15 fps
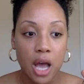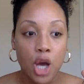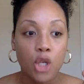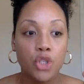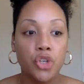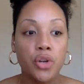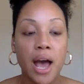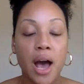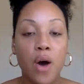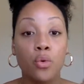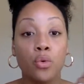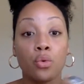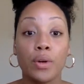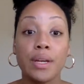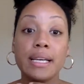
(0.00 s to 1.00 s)
So now
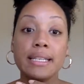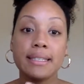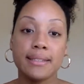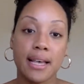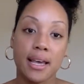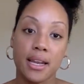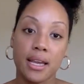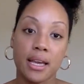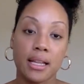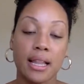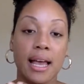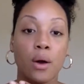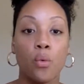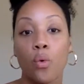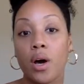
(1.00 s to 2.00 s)
resetting,
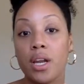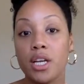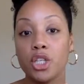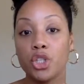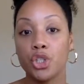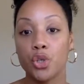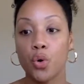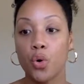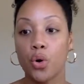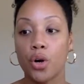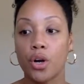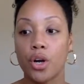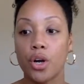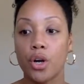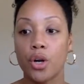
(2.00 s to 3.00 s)
like what are
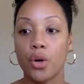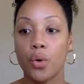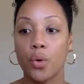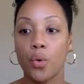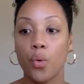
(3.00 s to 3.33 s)
your